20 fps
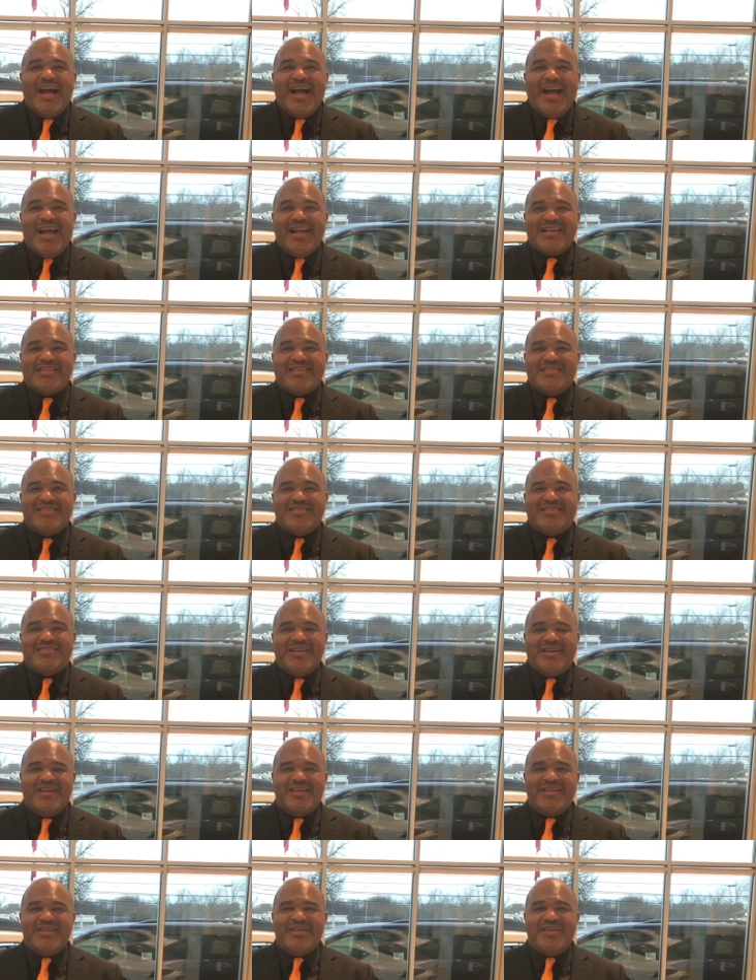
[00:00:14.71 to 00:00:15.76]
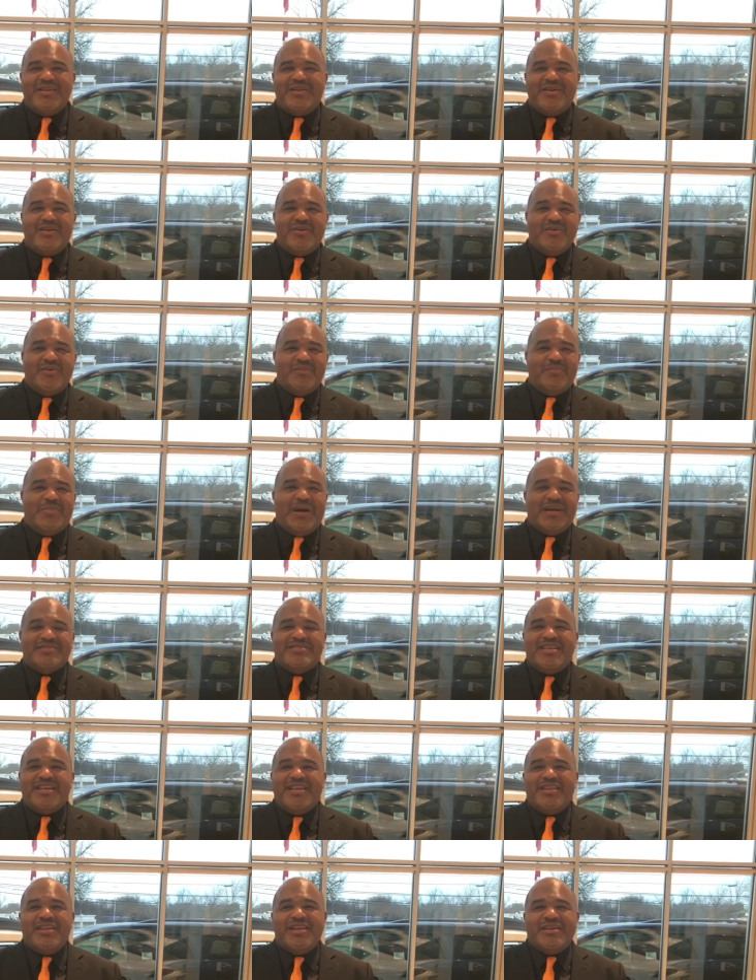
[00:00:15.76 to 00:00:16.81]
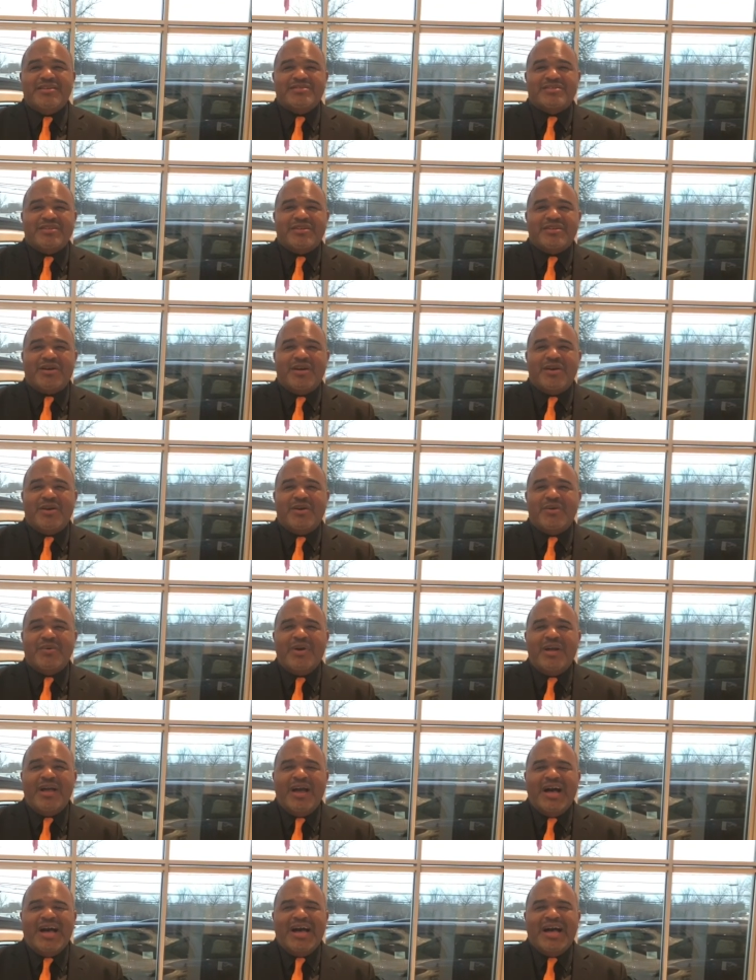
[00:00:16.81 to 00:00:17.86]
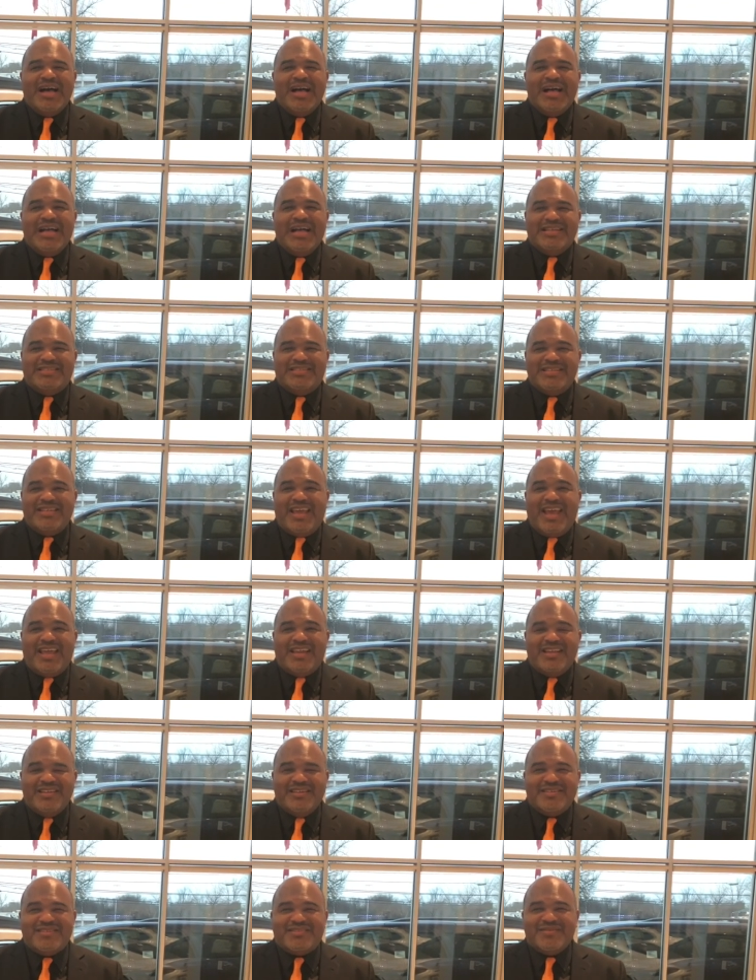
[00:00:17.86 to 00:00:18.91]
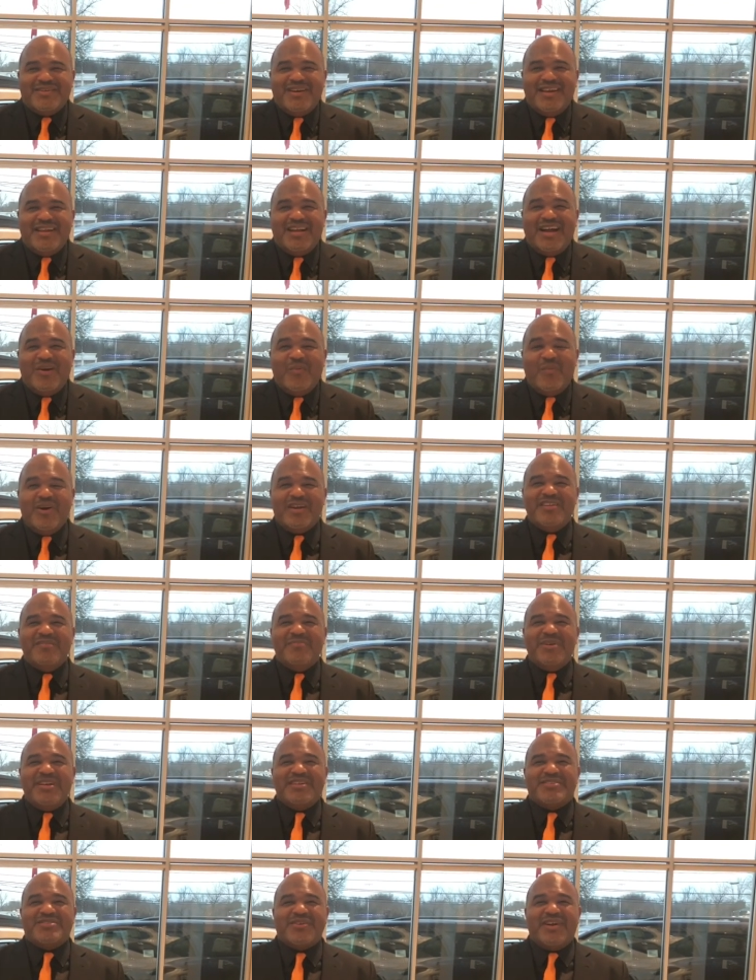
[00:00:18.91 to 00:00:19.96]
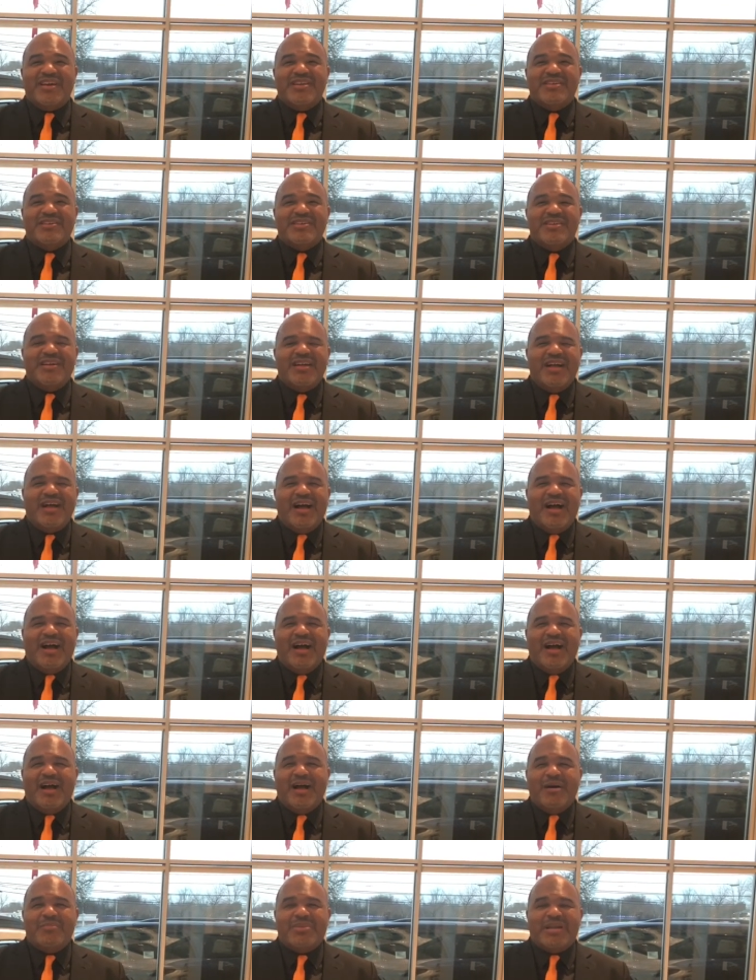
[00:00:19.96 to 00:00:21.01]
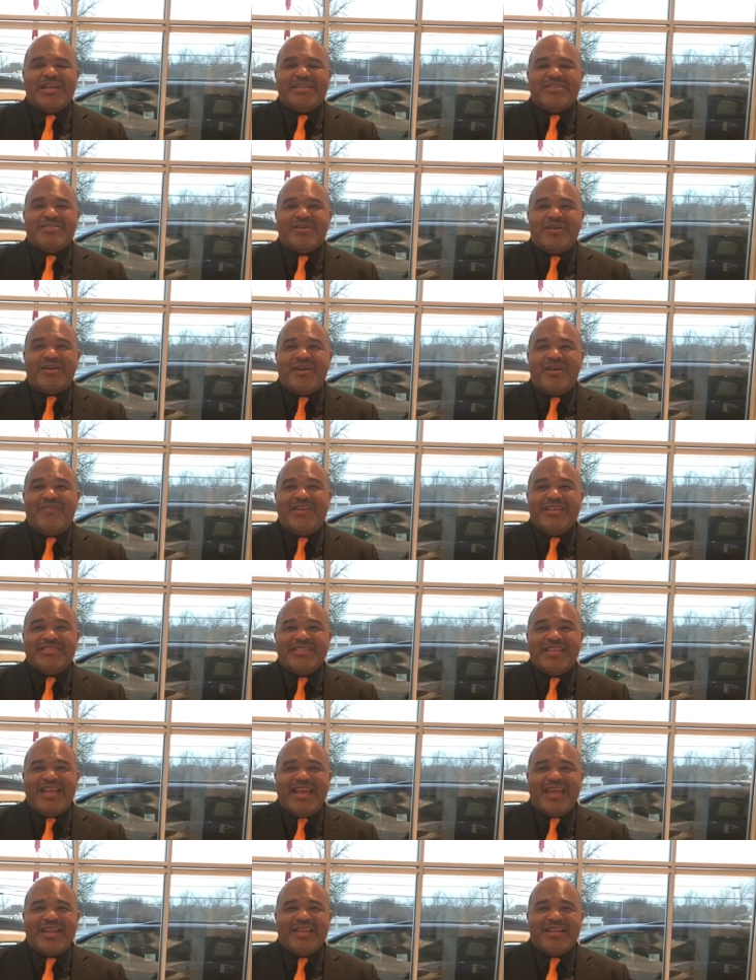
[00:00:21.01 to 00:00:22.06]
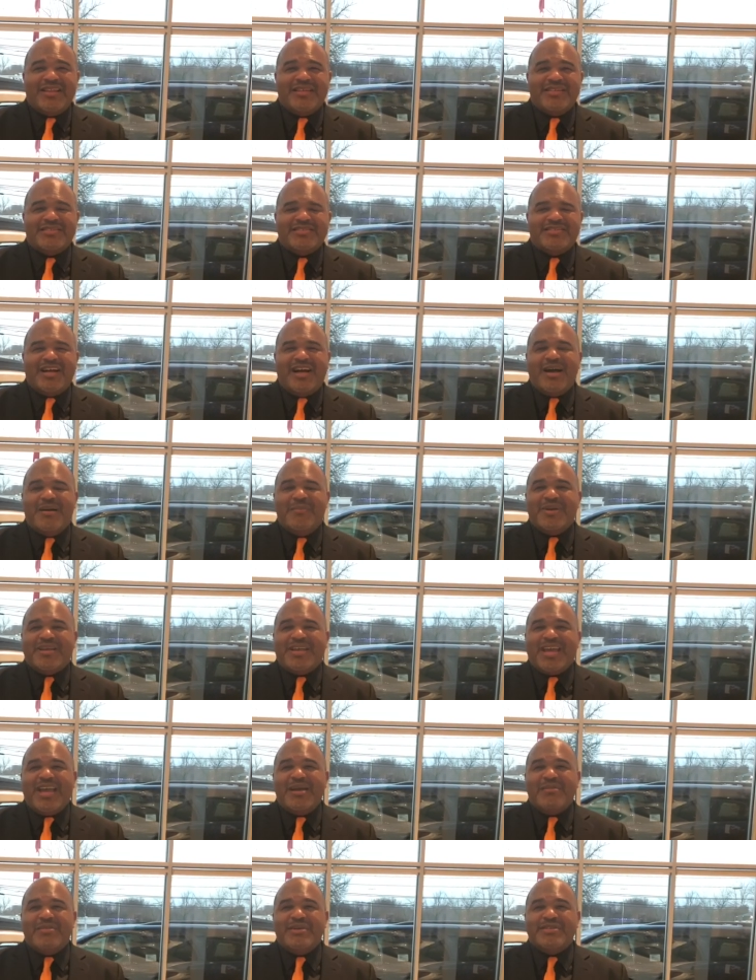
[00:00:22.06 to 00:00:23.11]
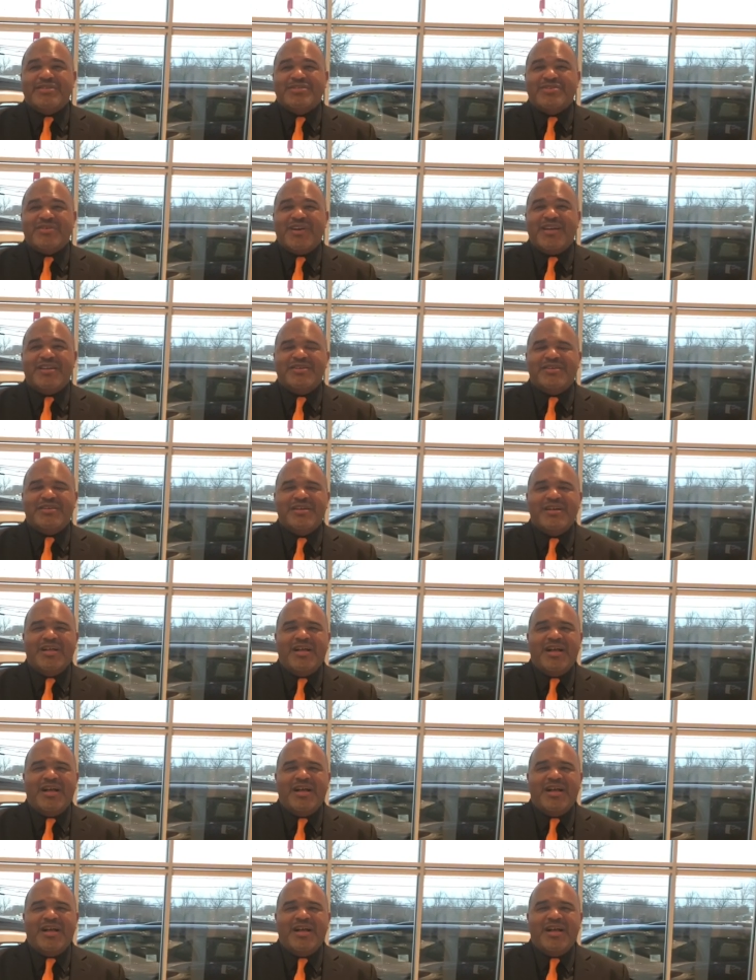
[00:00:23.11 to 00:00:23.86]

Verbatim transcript: I actually started, you know, about 10 years ago uh, as an analyst, right? I wanted to be a trainer, um, but I started off as an analyst, I became a trainer,